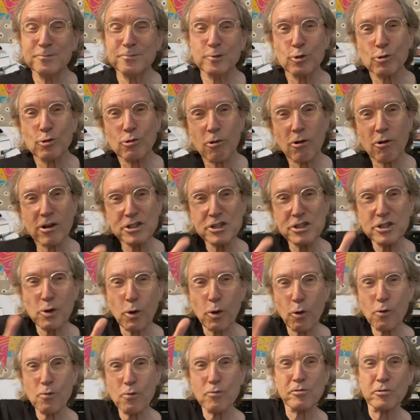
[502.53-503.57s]

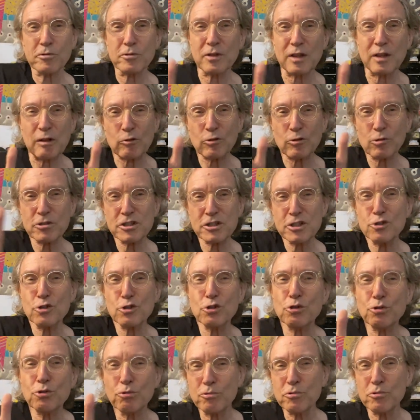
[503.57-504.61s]
crossing
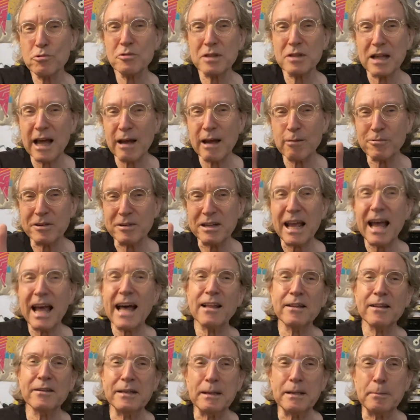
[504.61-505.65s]
through that
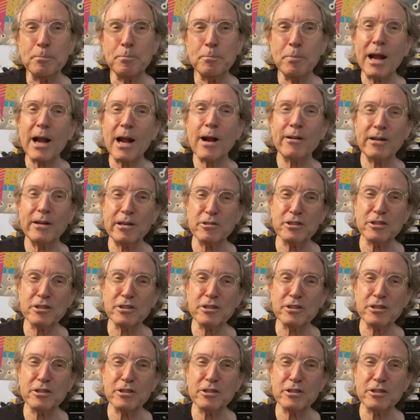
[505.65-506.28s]
reality barrier,